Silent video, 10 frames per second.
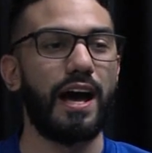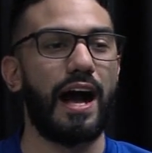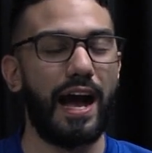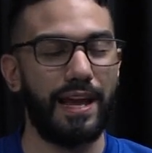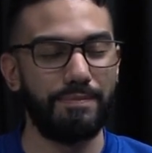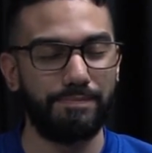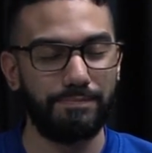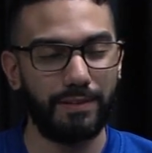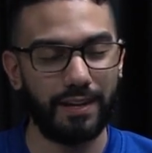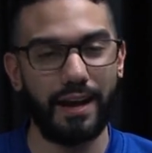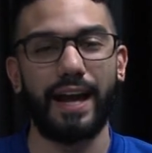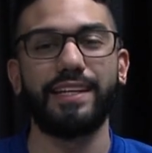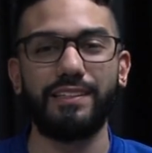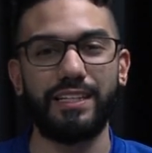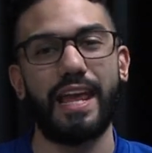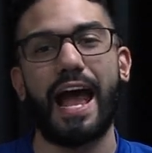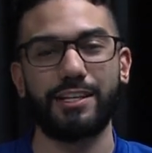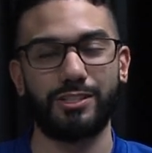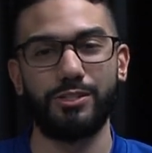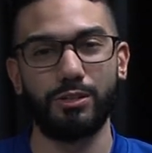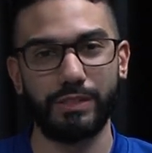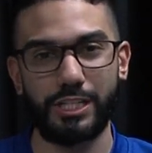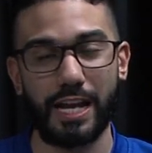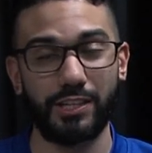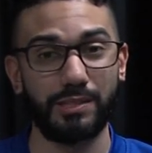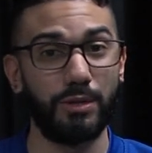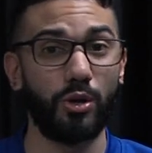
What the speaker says: I kindly ask you to reach out to me.